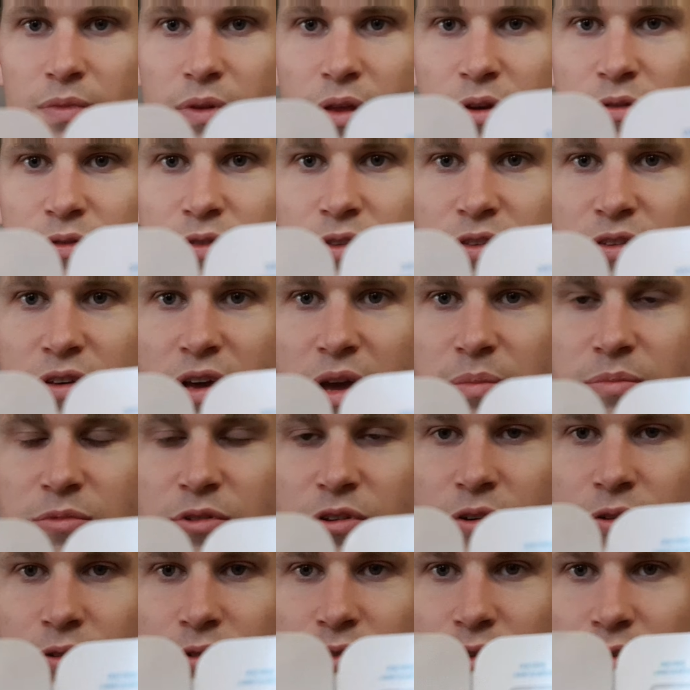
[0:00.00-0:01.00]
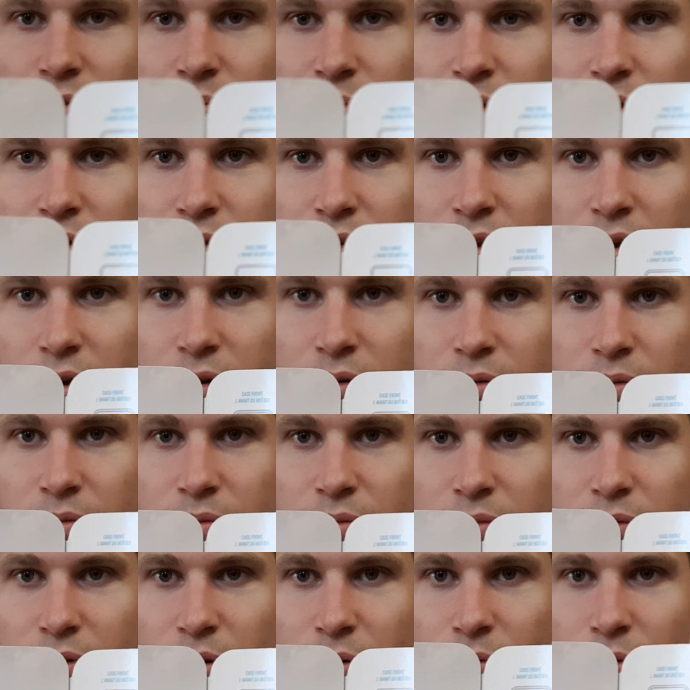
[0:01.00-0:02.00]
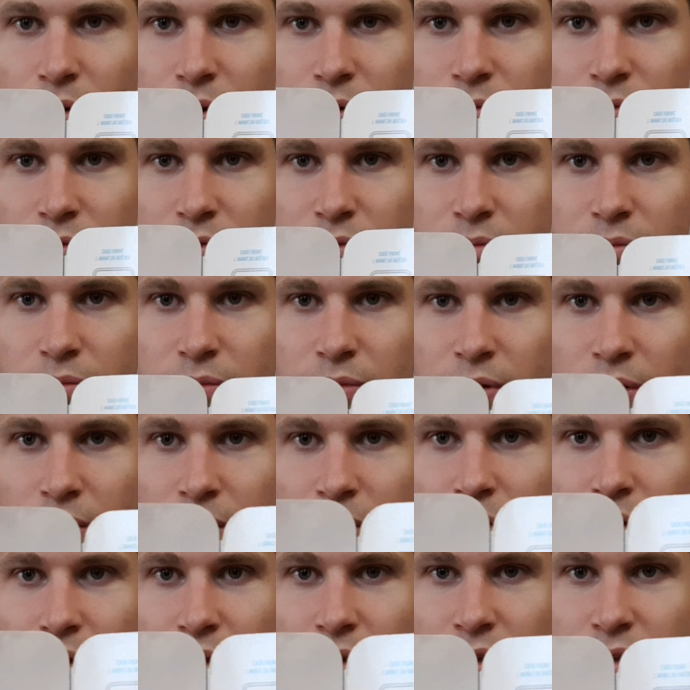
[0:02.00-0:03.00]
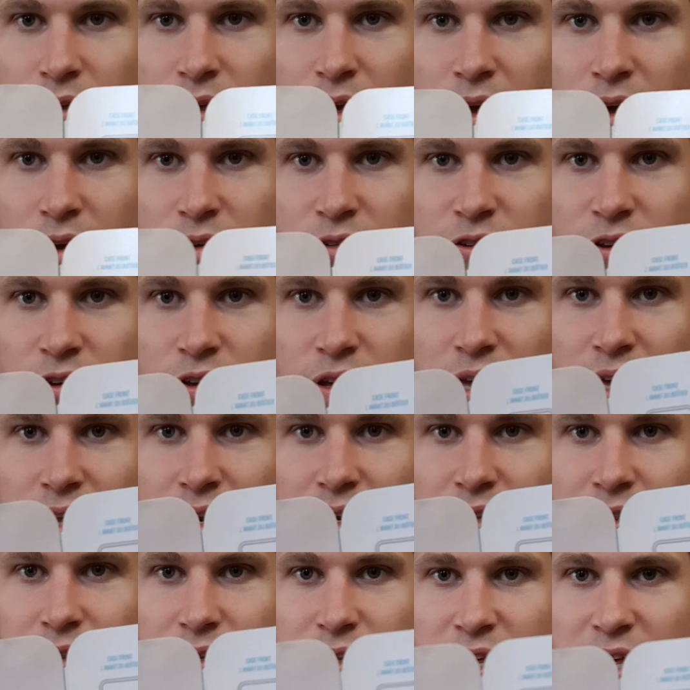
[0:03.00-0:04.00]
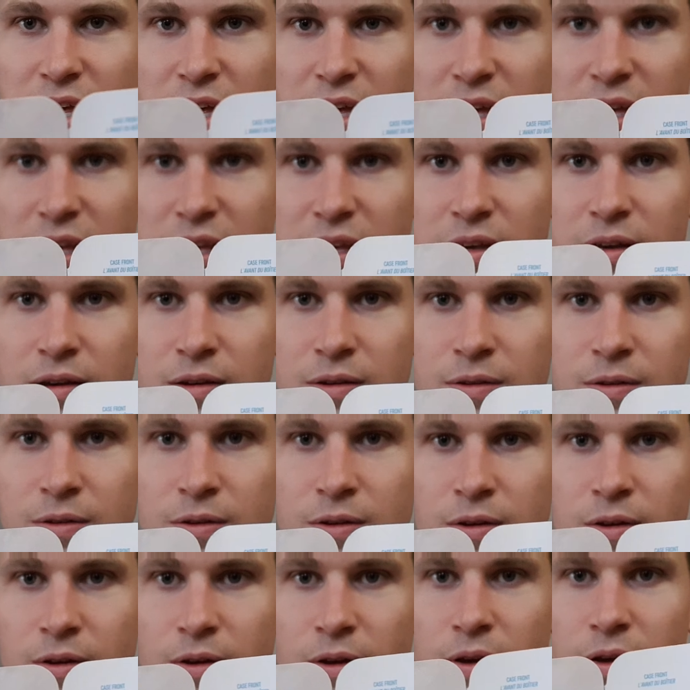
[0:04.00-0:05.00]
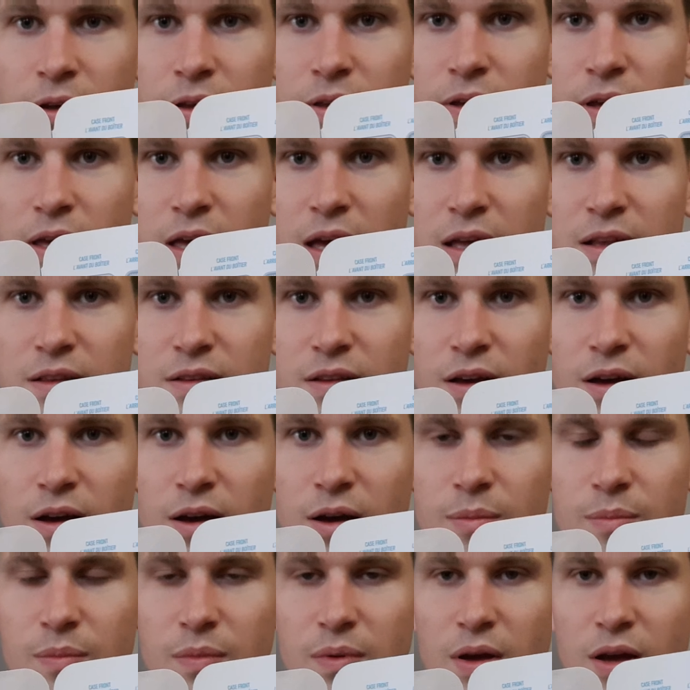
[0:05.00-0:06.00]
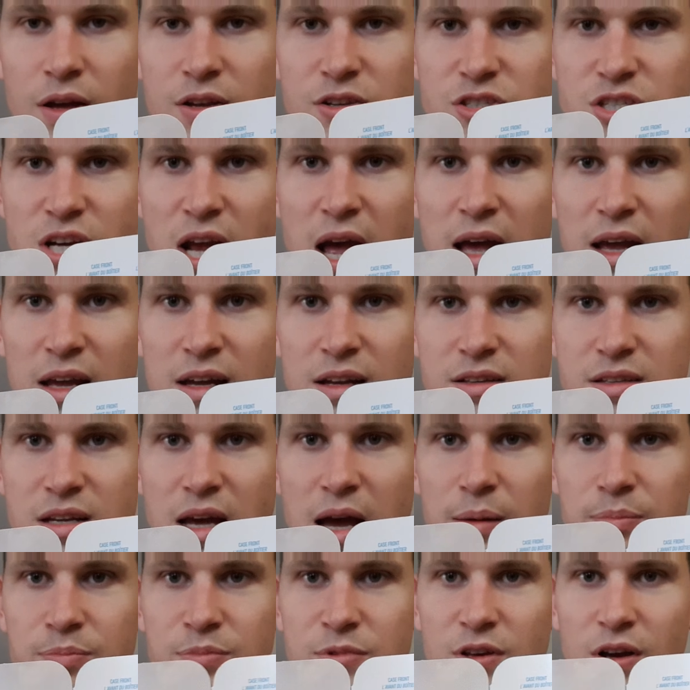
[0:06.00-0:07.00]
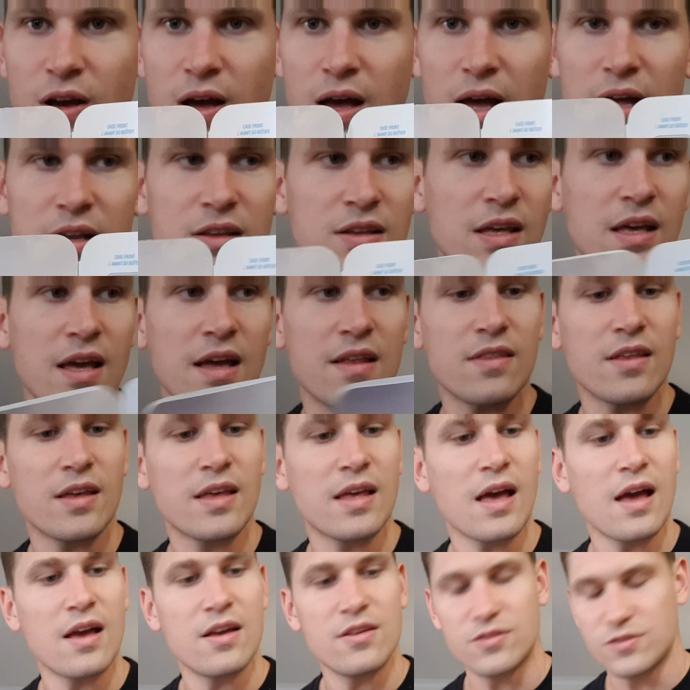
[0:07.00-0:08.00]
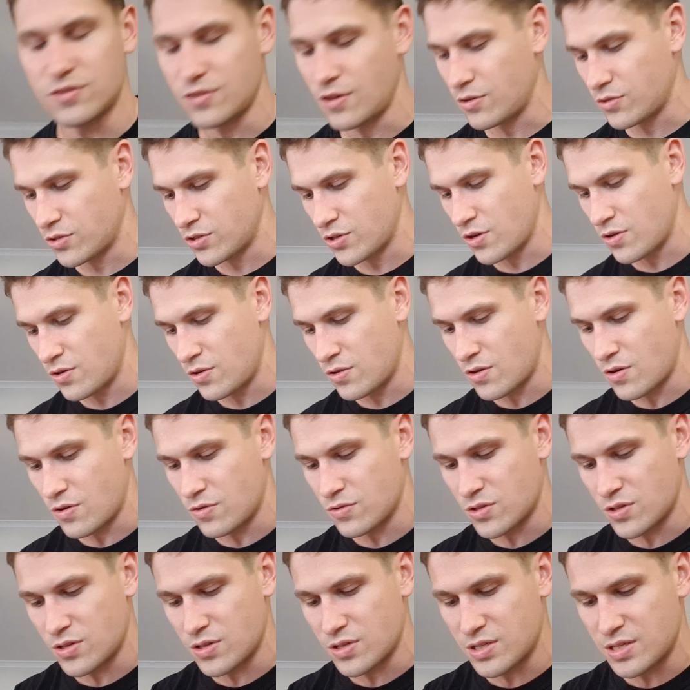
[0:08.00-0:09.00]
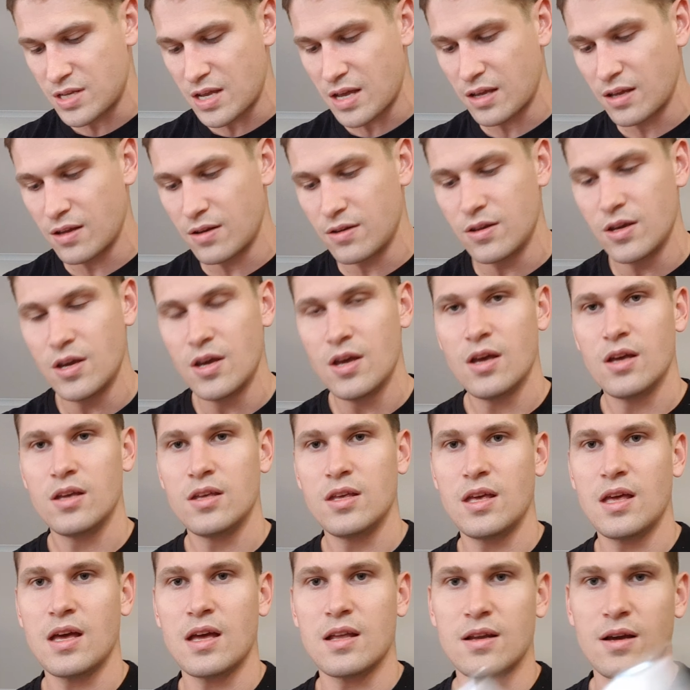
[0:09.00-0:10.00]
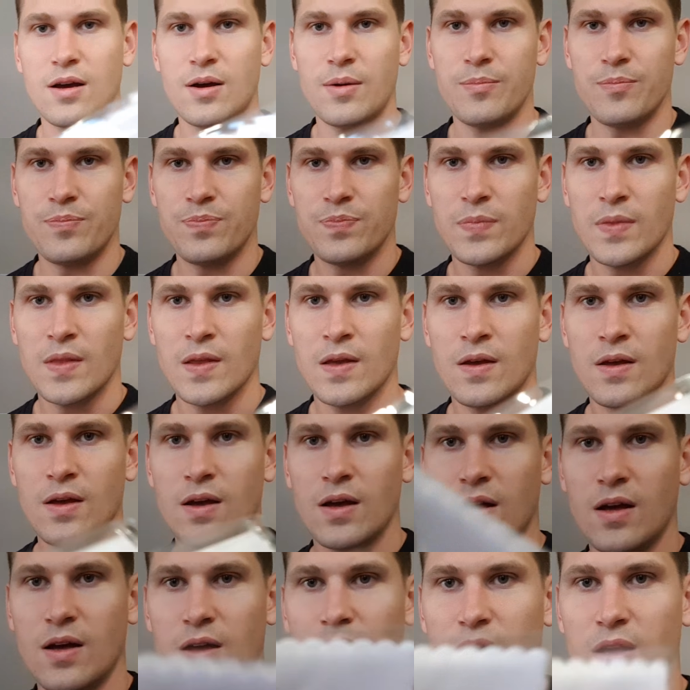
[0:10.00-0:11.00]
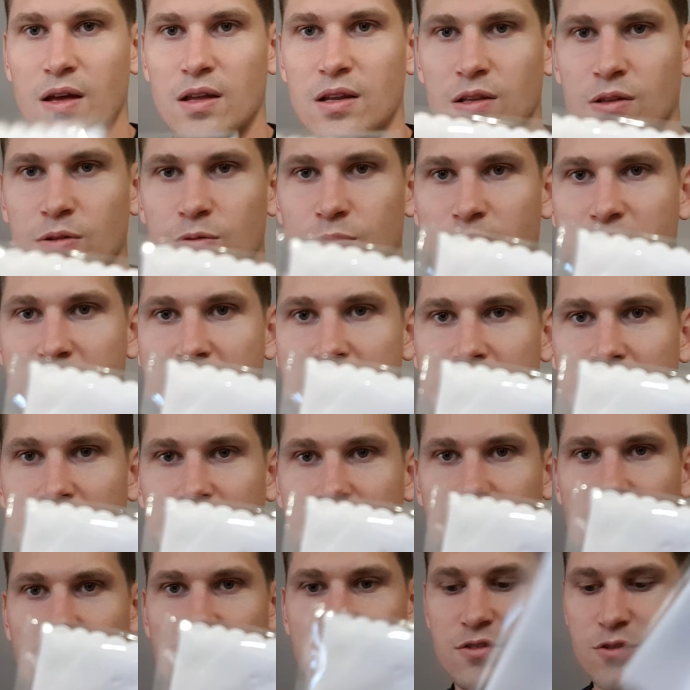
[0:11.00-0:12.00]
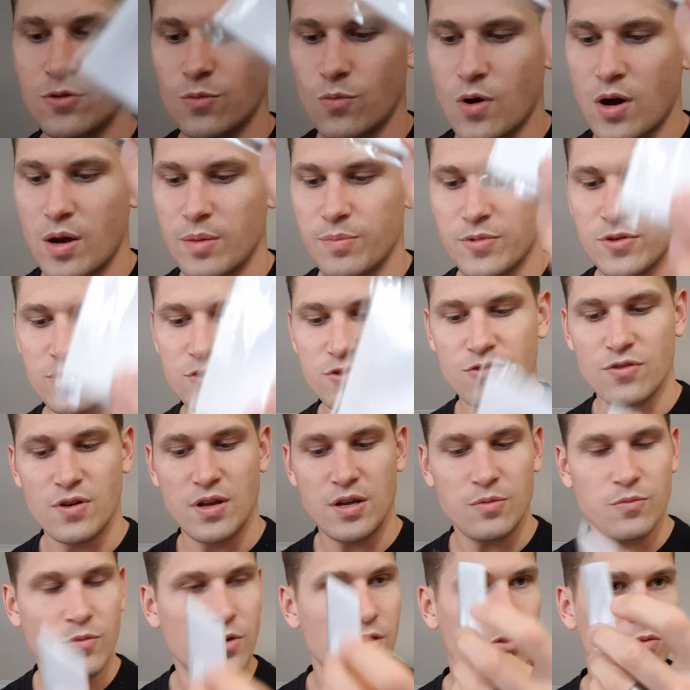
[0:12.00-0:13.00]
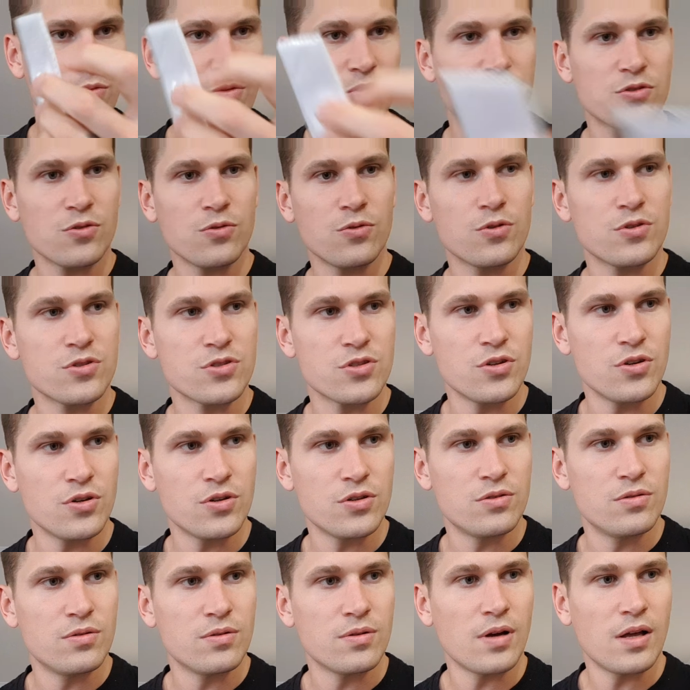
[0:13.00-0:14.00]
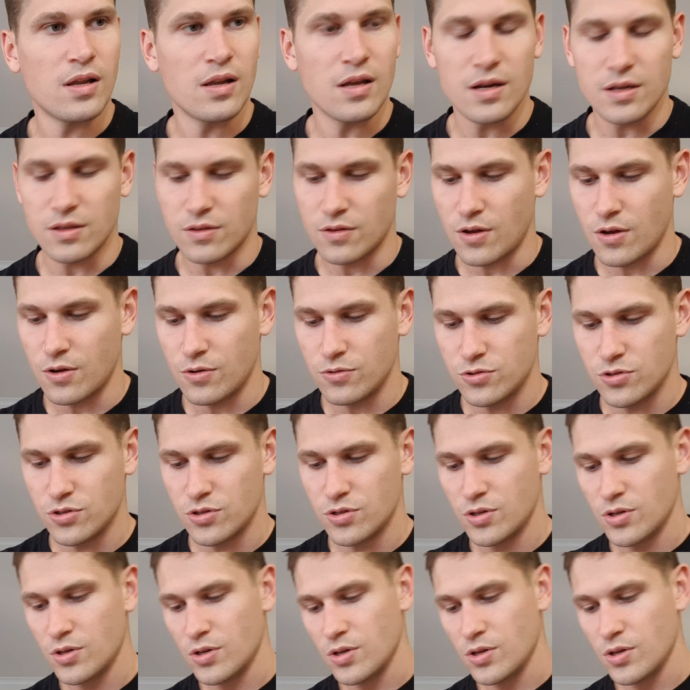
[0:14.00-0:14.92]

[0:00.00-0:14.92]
If the Samsung will zoom in, no, it won't. Yeah, so you get a little key, you get a jack adapter, and you get the case. I'll show you those in a second. You get a little rag there to wipe the screen with, which are always good. I like those.